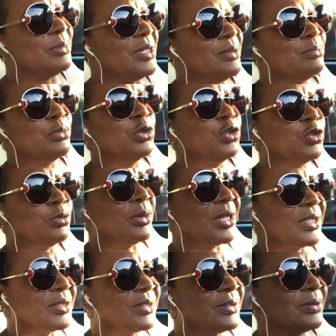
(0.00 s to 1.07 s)
Me
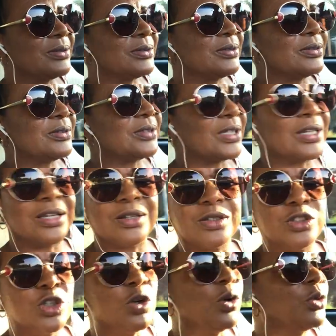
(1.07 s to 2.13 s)
movement. To get
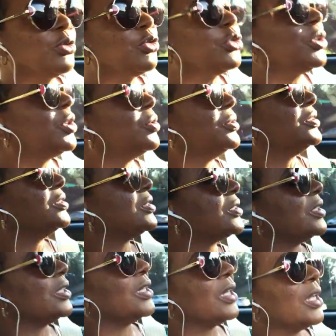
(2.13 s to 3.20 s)
on your own
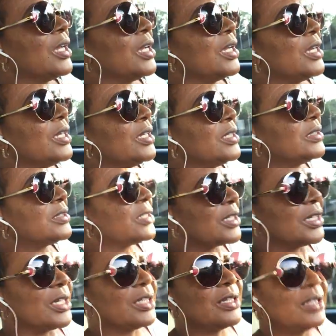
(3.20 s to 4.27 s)
frequency, to
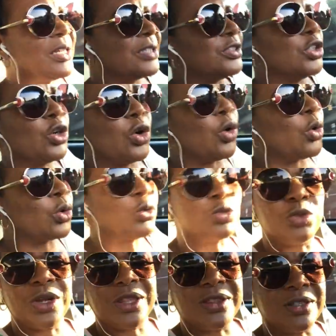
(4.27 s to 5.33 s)
get in your
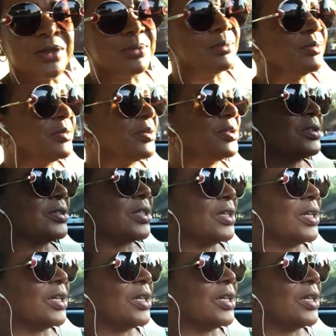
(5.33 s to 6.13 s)
own rhythm, to